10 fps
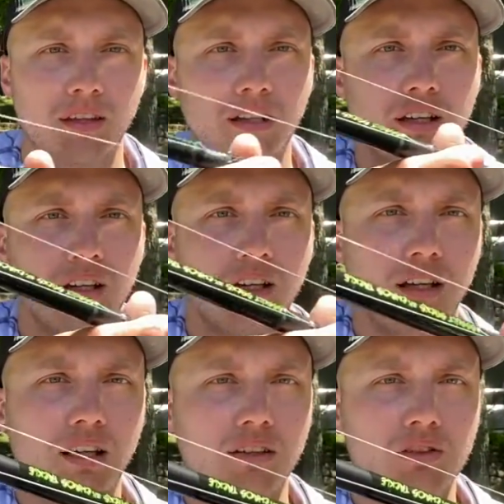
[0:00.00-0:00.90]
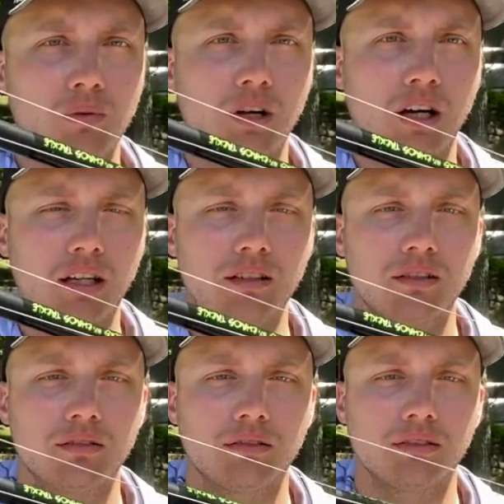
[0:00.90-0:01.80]
OG uh, SWAT
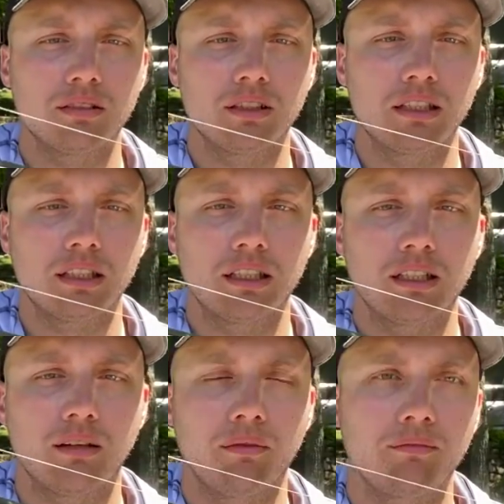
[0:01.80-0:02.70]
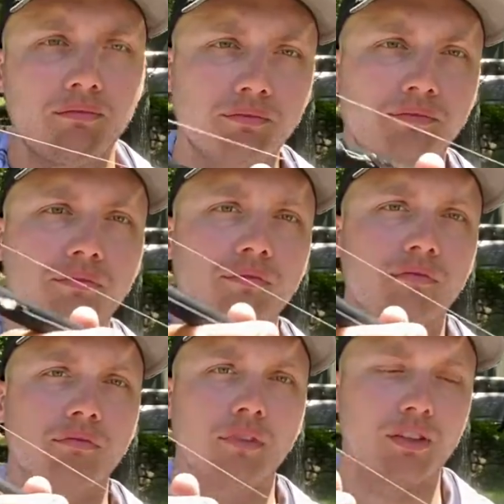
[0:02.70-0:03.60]
um,
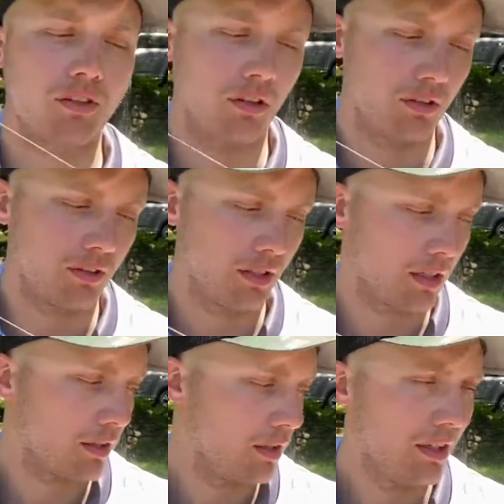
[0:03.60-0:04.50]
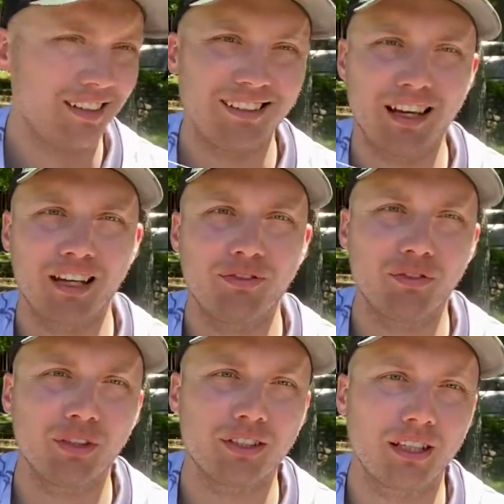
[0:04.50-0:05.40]
assault stick. Nine
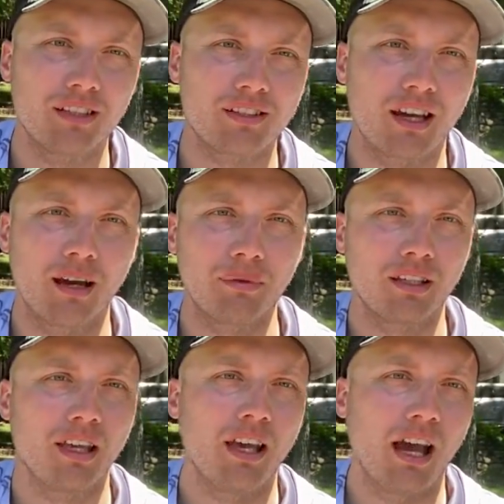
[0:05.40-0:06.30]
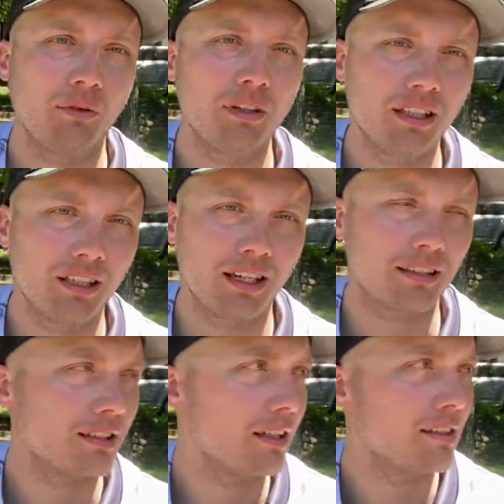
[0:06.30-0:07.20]
foot telescopic. I really like
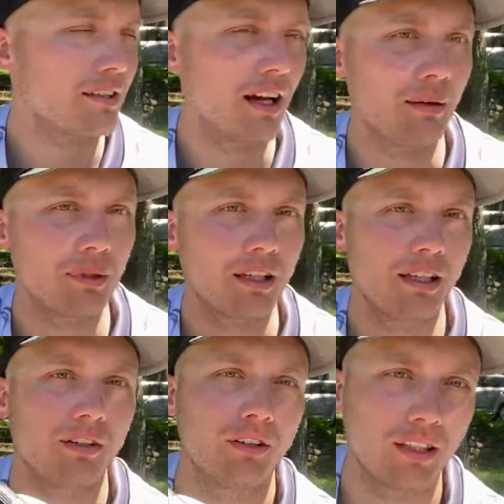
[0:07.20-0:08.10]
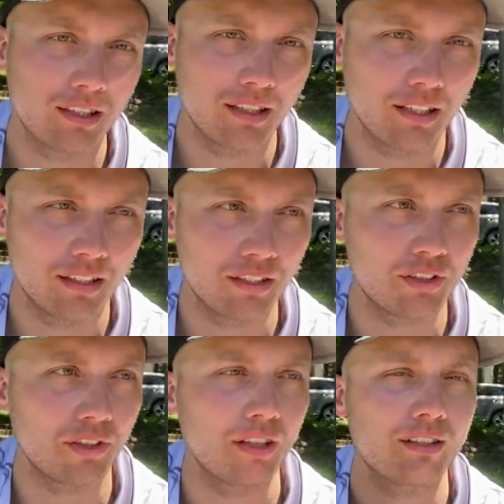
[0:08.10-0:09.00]
the telescopic. I know that the
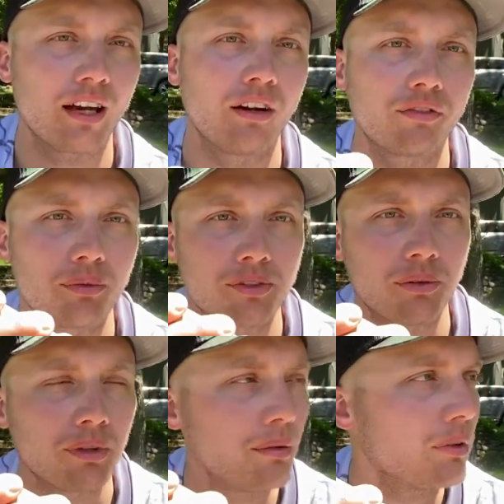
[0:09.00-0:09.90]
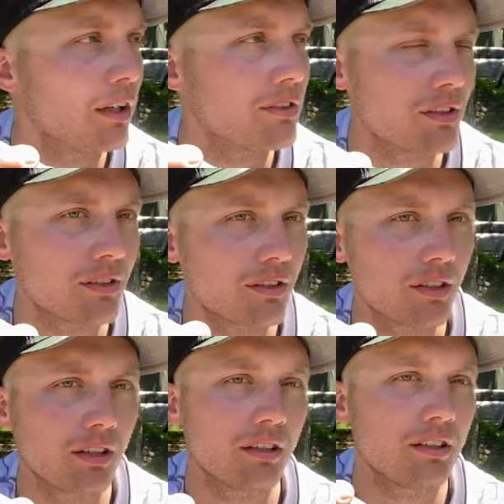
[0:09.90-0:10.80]
jury is out from some people. I was just
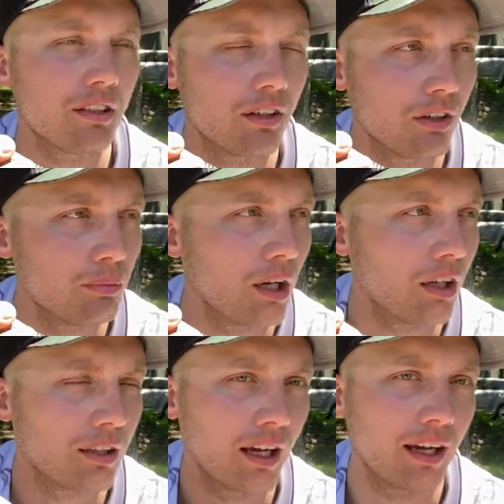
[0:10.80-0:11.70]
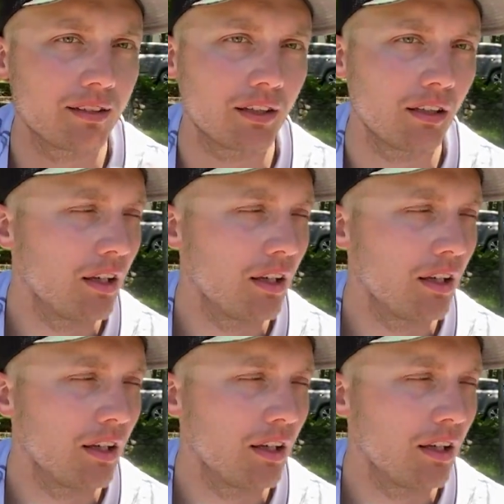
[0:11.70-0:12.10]
listening to the TRO podcast and